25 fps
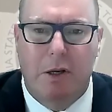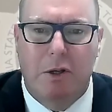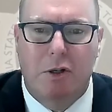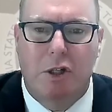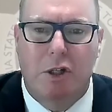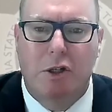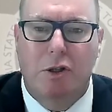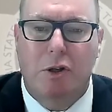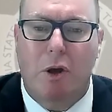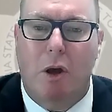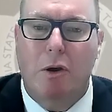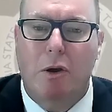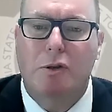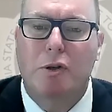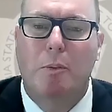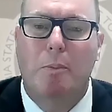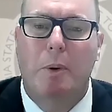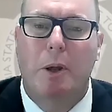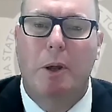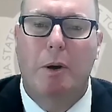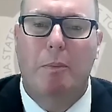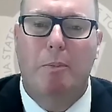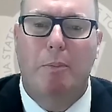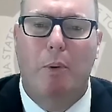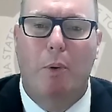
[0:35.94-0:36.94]
She's also
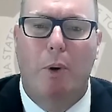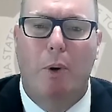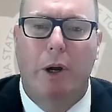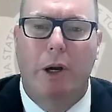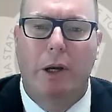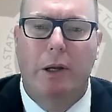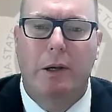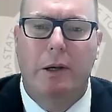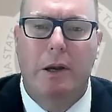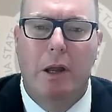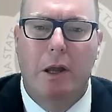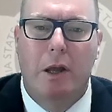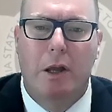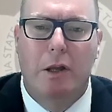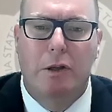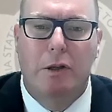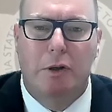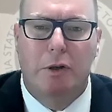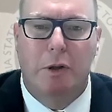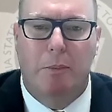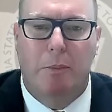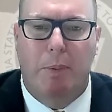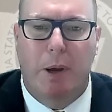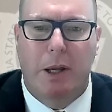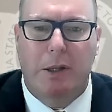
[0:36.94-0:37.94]
been
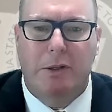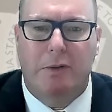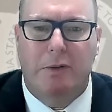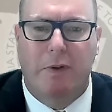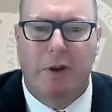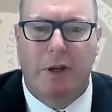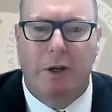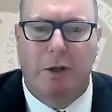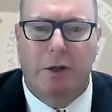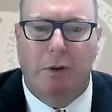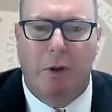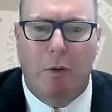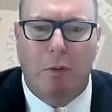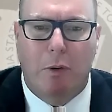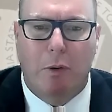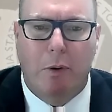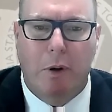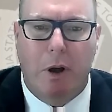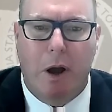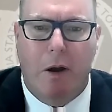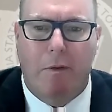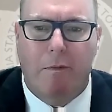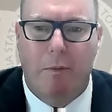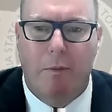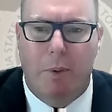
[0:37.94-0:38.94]
appointed to the Pennsylvania
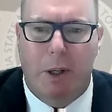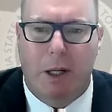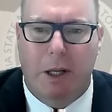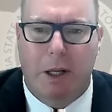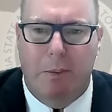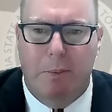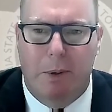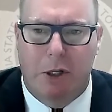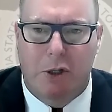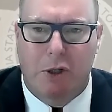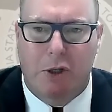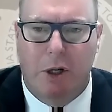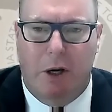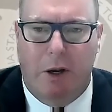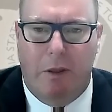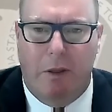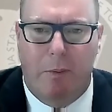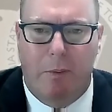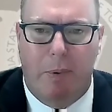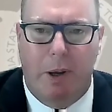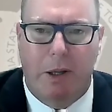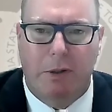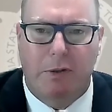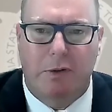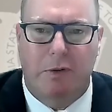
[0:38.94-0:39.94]
Local Government Commission of
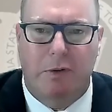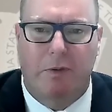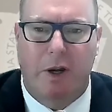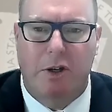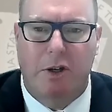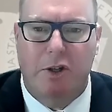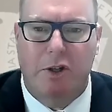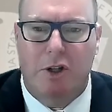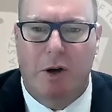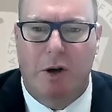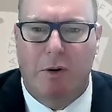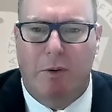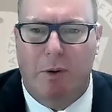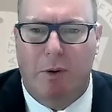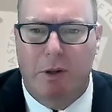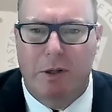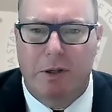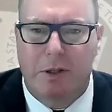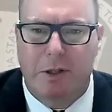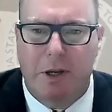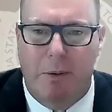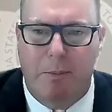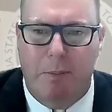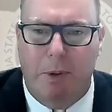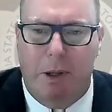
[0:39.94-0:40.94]
the Pennsylvania General
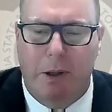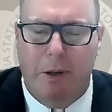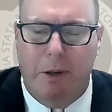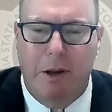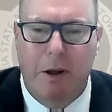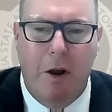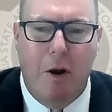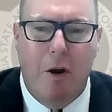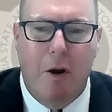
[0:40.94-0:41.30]
Assembly.